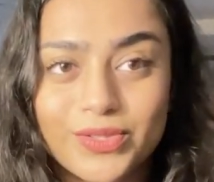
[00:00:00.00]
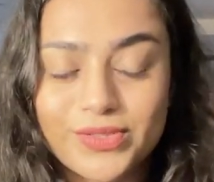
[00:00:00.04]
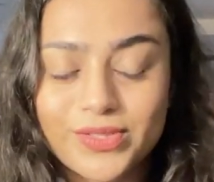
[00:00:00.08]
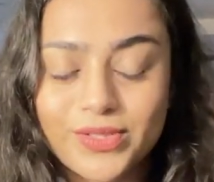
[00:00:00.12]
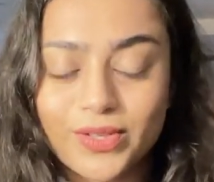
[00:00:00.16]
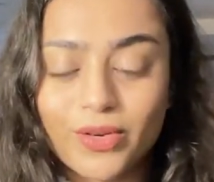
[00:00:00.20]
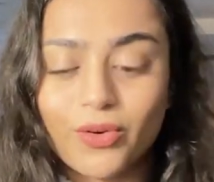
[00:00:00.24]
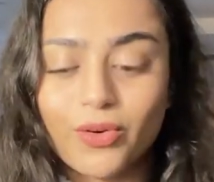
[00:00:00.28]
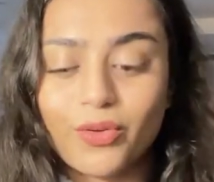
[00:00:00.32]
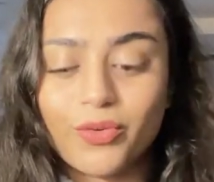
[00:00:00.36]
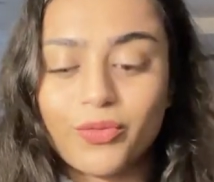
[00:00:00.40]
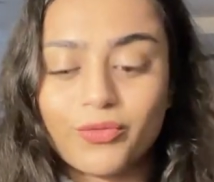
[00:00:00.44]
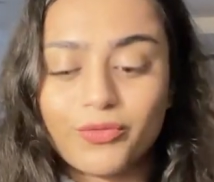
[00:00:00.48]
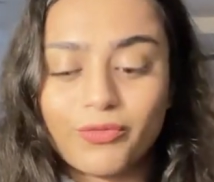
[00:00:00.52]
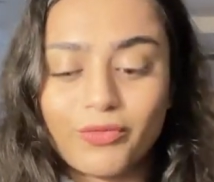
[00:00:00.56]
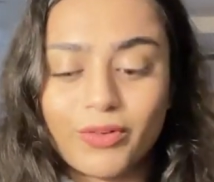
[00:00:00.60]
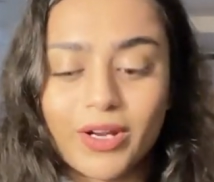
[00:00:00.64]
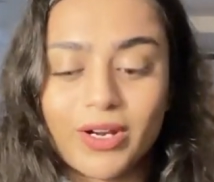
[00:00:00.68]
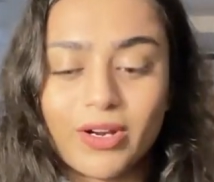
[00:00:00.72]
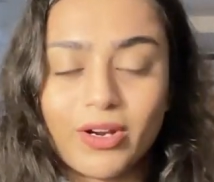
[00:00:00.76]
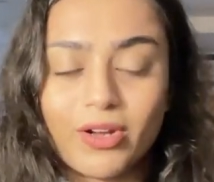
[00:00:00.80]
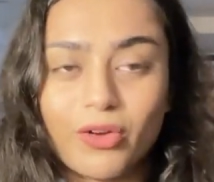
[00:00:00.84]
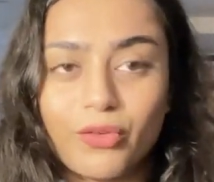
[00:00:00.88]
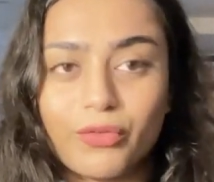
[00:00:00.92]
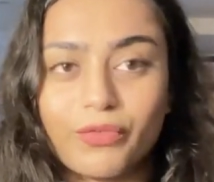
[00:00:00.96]
So
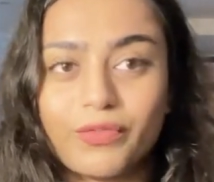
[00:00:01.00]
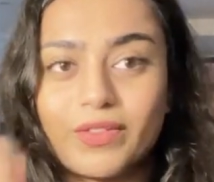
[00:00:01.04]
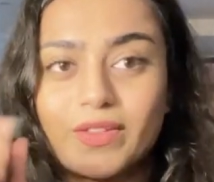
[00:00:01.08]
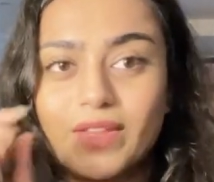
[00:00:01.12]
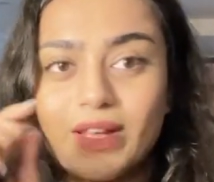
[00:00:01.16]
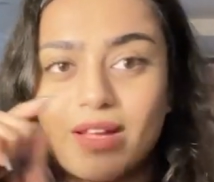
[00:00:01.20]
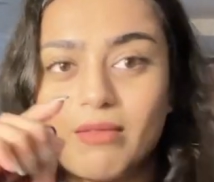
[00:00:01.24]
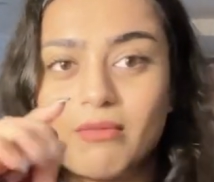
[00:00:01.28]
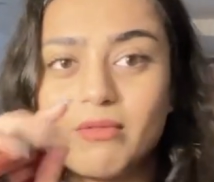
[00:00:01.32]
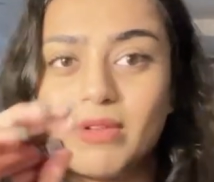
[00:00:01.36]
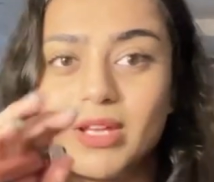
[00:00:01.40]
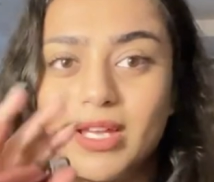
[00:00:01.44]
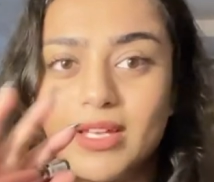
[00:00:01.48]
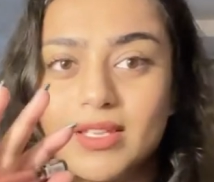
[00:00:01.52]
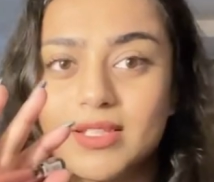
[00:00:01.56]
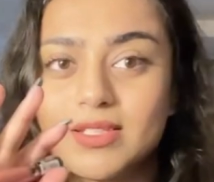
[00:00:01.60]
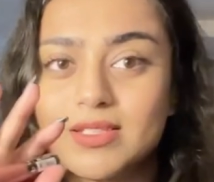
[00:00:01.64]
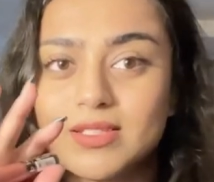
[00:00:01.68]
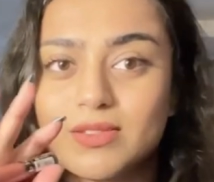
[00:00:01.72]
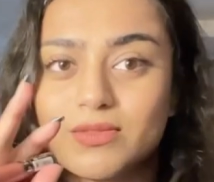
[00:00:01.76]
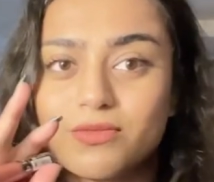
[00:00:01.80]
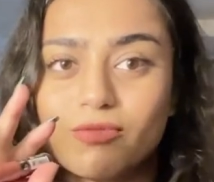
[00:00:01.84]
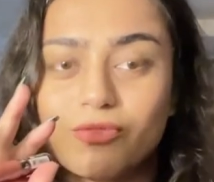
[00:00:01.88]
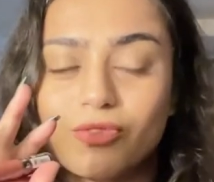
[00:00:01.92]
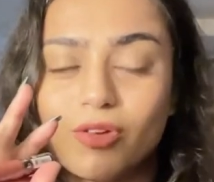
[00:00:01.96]
one of them
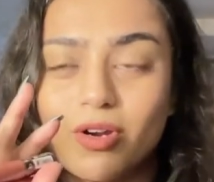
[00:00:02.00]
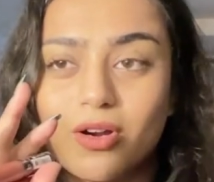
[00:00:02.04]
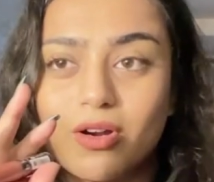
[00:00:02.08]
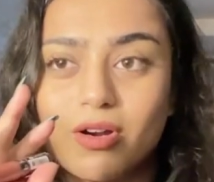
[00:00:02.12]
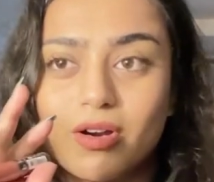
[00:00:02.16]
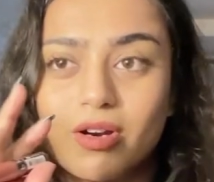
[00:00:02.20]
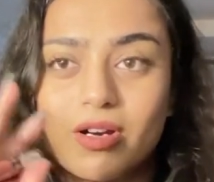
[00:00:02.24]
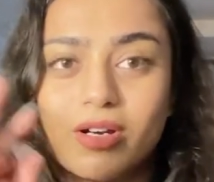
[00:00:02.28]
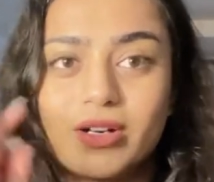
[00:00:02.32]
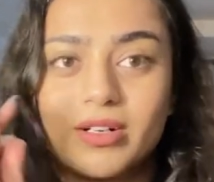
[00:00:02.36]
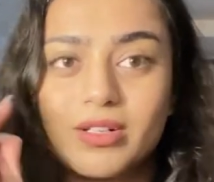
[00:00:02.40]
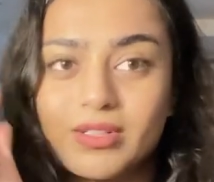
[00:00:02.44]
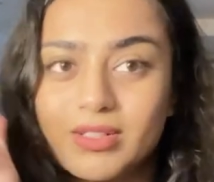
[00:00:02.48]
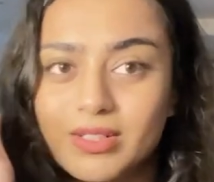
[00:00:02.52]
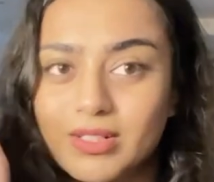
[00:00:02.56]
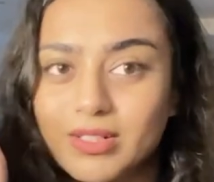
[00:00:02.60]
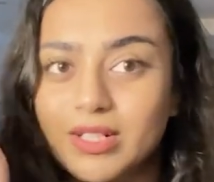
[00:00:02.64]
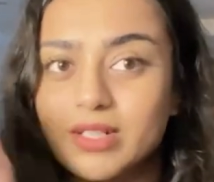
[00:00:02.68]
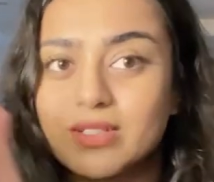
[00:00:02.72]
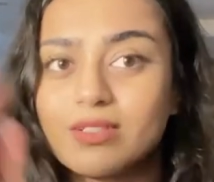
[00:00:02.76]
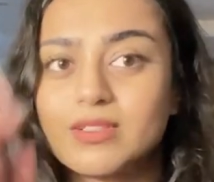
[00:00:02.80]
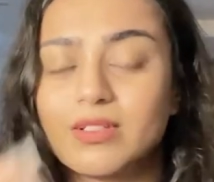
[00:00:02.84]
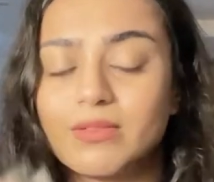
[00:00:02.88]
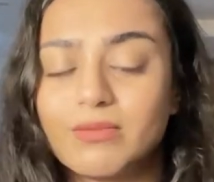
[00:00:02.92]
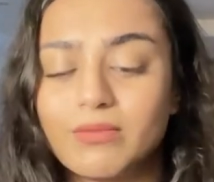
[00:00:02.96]
is for
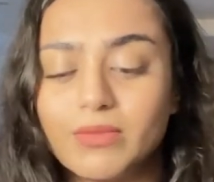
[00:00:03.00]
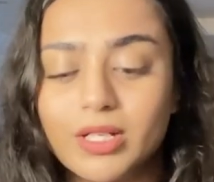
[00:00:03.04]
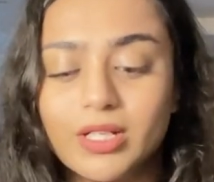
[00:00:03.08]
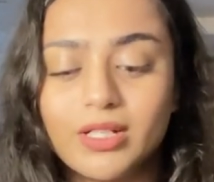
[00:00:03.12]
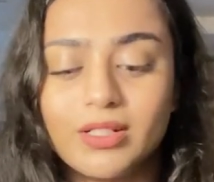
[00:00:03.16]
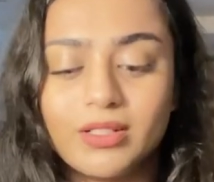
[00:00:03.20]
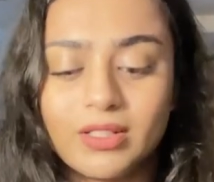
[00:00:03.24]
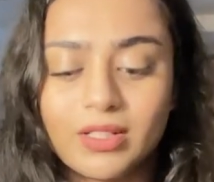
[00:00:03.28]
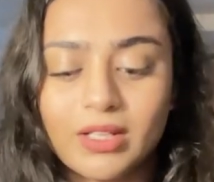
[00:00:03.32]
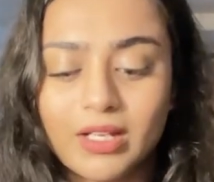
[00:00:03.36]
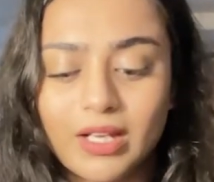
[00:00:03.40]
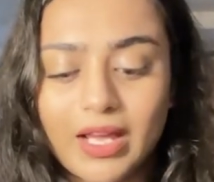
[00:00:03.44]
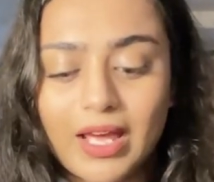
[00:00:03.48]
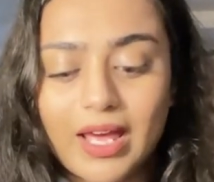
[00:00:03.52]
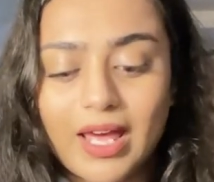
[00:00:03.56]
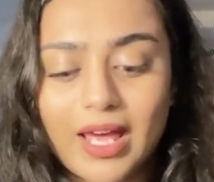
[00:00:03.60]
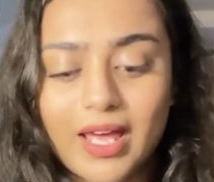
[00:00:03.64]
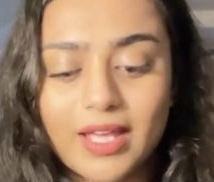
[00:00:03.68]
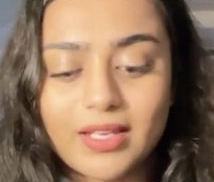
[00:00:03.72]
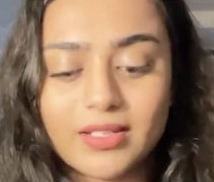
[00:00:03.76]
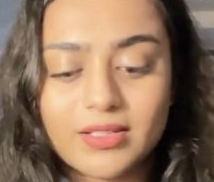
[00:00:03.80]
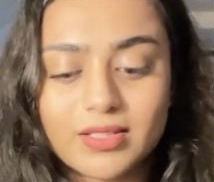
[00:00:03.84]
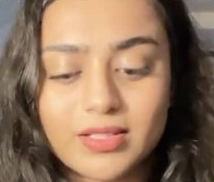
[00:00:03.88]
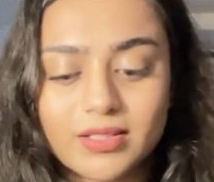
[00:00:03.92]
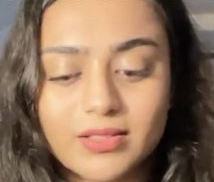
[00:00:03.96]
Harsimran
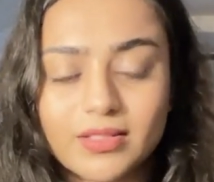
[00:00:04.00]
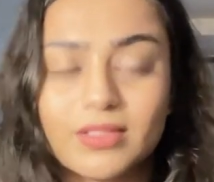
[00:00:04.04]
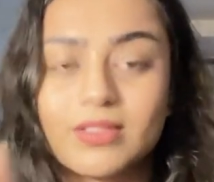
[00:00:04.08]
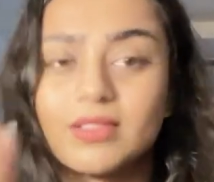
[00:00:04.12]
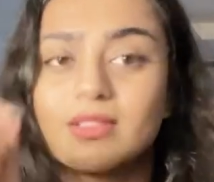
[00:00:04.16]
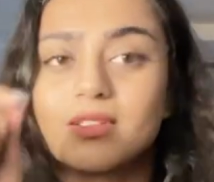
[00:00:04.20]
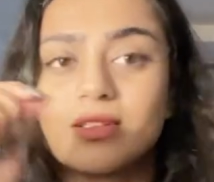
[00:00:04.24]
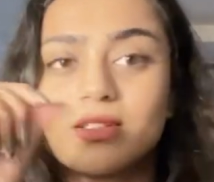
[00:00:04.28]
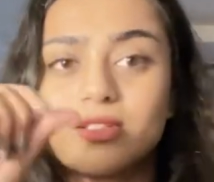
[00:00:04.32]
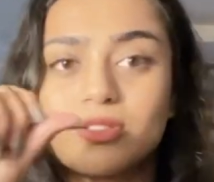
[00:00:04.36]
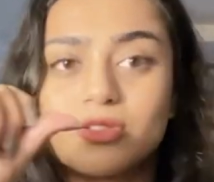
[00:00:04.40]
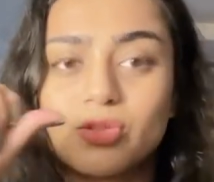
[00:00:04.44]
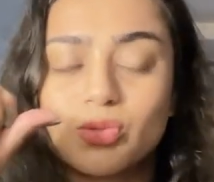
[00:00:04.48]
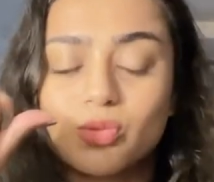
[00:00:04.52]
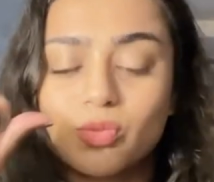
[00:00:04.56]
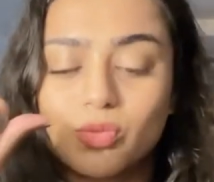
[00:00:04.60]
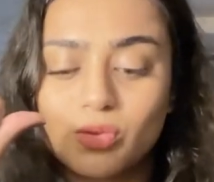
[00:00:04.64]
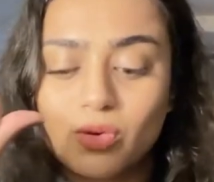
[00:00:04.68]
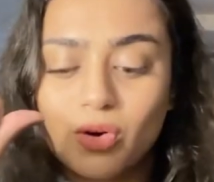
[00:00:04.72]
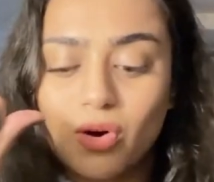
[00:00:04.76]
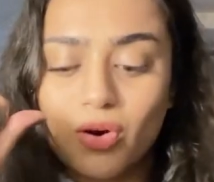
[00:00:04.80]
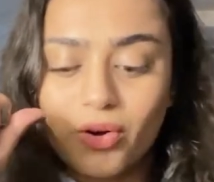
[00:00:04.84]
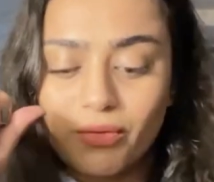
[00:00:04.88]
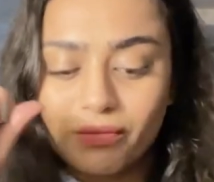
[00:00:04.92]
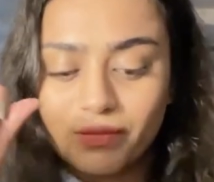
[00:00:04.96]
and the
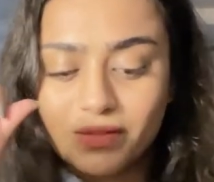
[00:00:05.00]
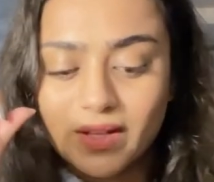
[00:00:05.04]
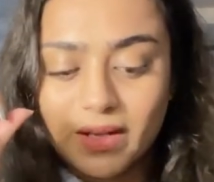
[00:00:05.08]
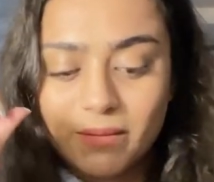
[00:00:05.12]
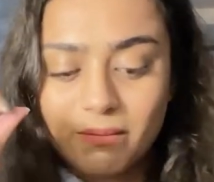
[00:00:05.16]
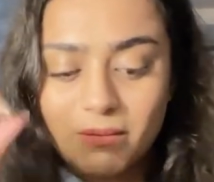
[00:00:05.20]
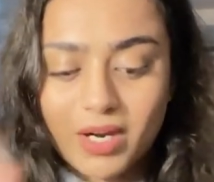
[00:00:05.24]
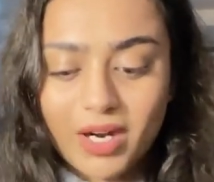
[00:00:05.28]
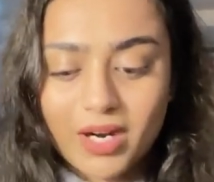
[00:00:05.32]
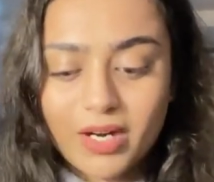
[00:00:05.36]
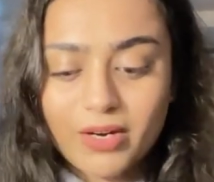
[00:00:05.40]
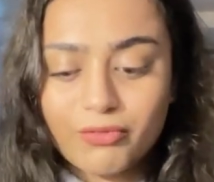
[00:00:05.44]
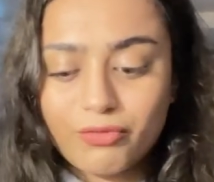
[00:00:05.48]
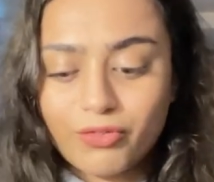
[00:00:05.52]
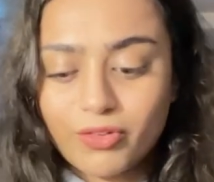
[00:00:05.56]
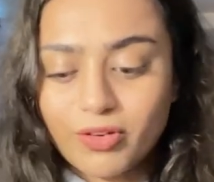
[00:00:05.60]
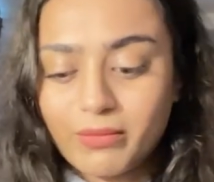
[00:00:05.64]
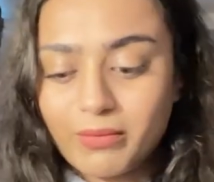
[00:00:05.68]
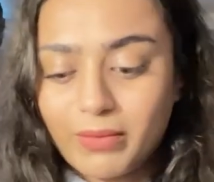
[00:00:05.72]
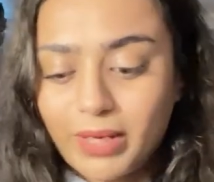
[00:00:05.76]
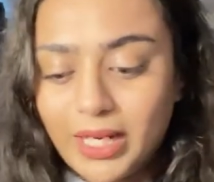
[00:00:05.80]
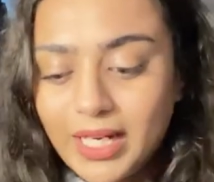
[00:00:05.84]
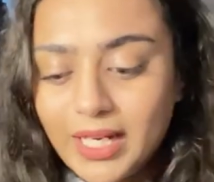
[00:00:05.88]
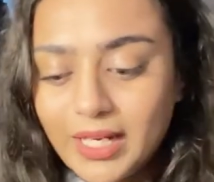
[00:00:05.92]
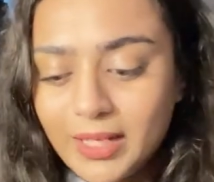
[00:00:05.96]
two of them are for
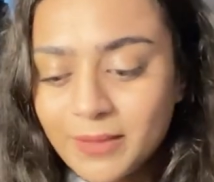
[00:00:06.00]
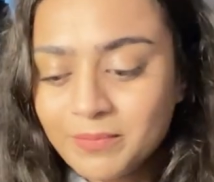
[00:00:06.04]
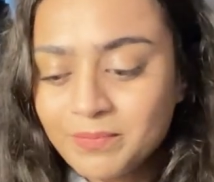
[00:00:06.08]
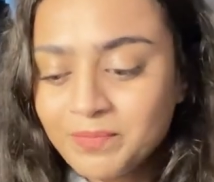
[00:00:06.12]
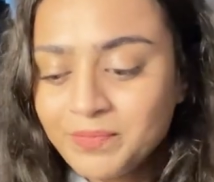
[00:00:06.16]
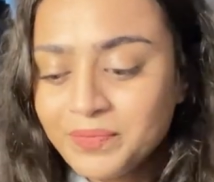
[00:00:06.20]
me.